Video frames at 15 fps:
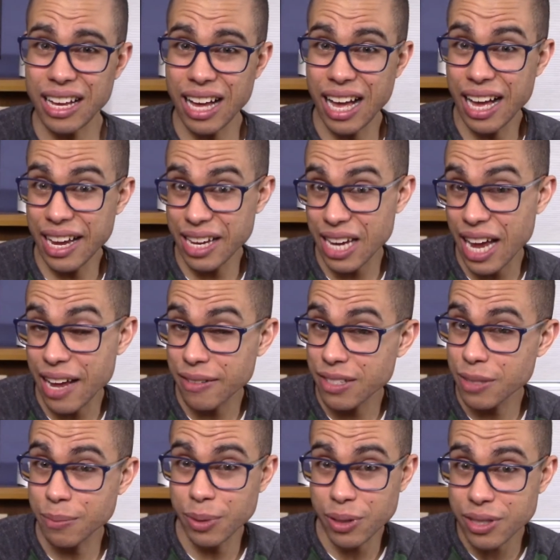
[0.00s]
I have
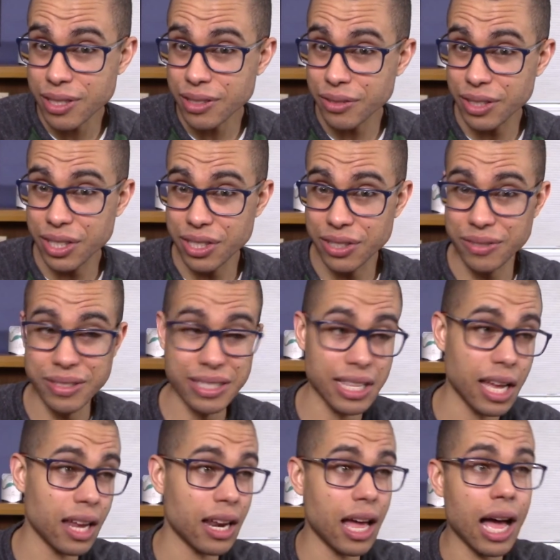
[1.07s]
some personal issues
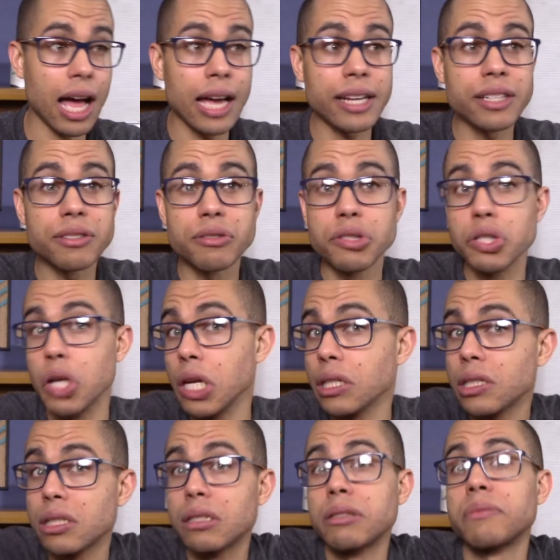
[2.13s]
that I
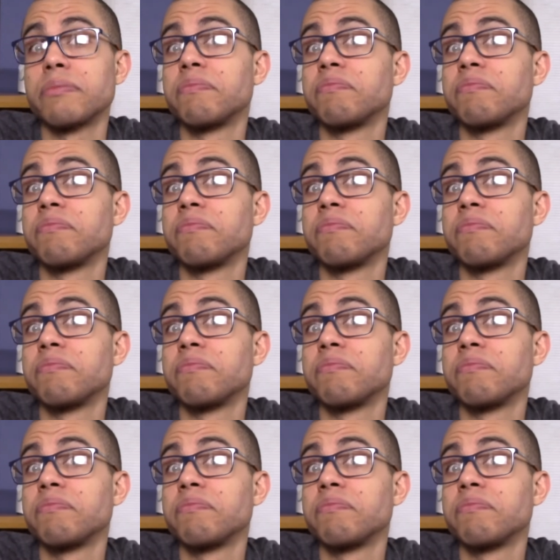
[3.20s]
just